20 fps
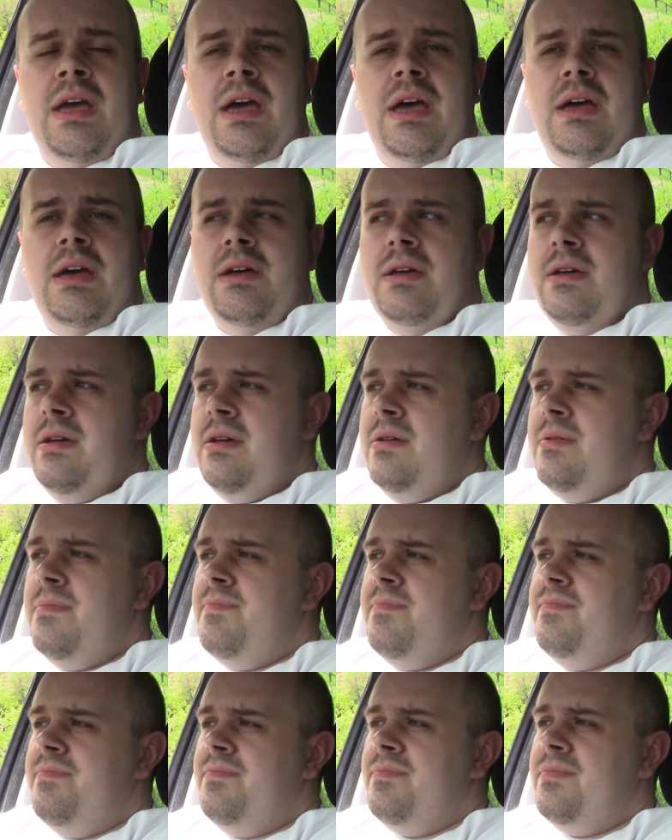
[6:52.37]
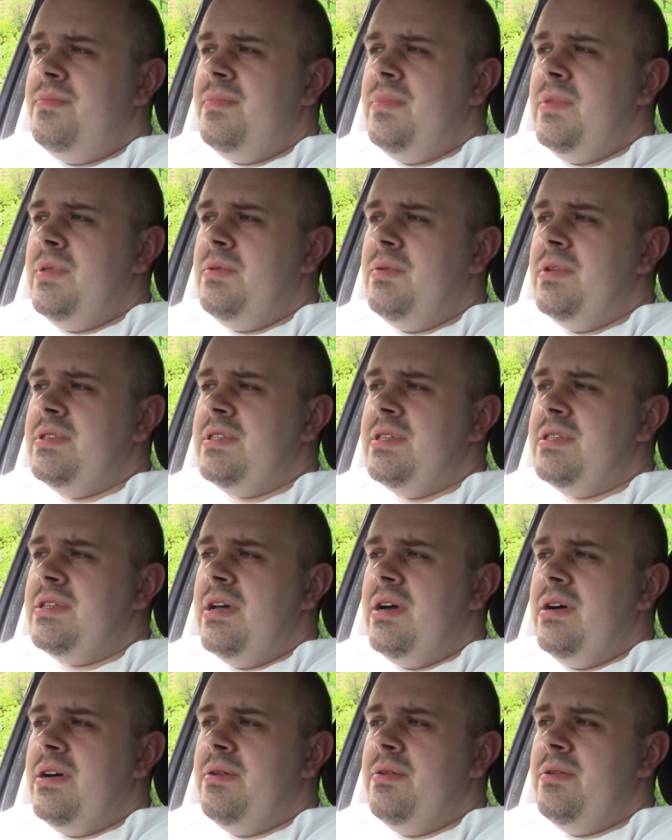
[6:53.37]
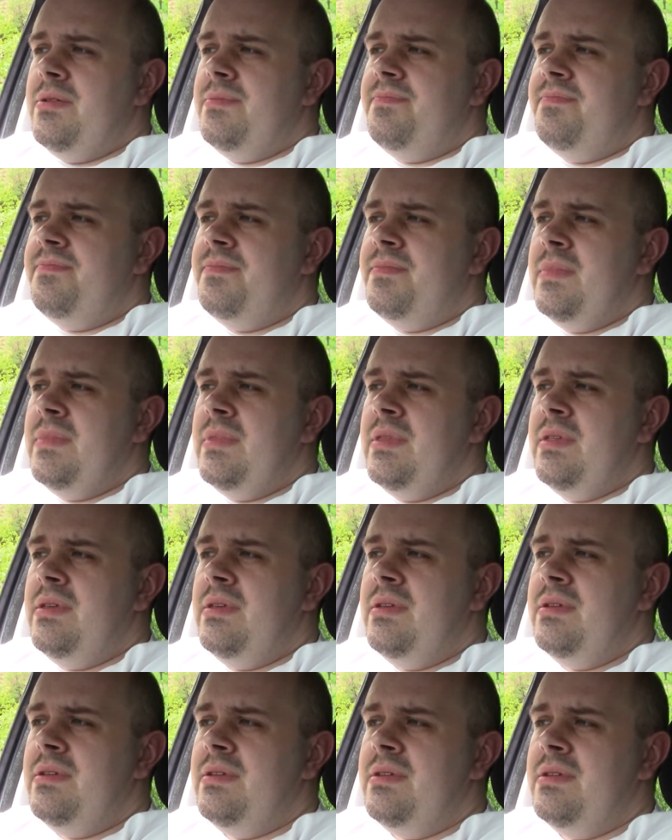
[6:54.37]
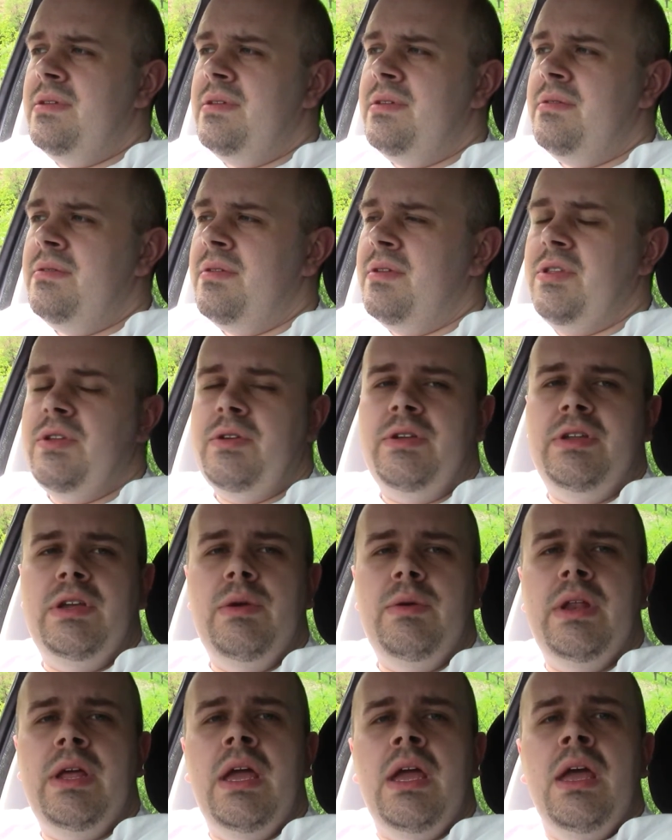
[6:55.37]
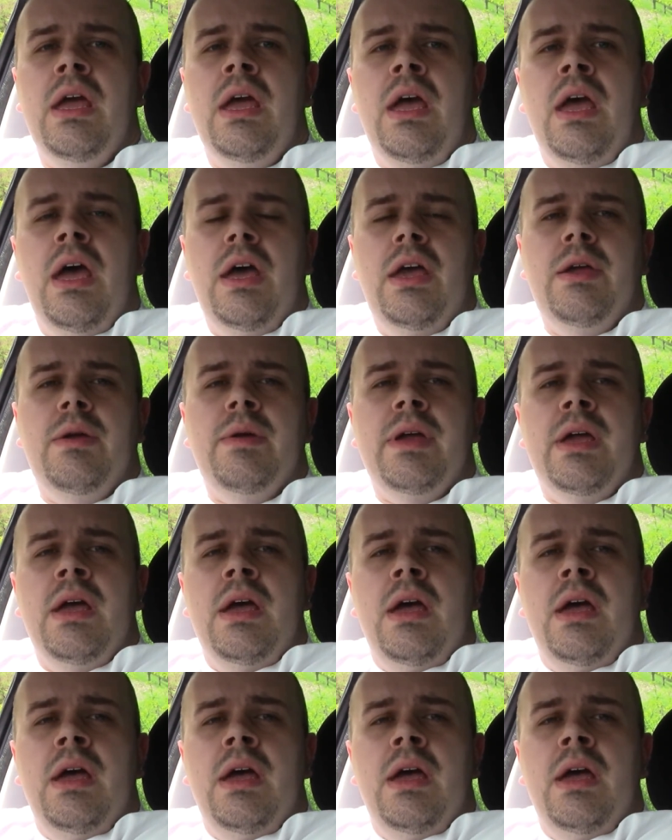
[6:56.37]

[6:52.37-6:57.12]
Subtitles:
Where's this guy going? I'm doing uni.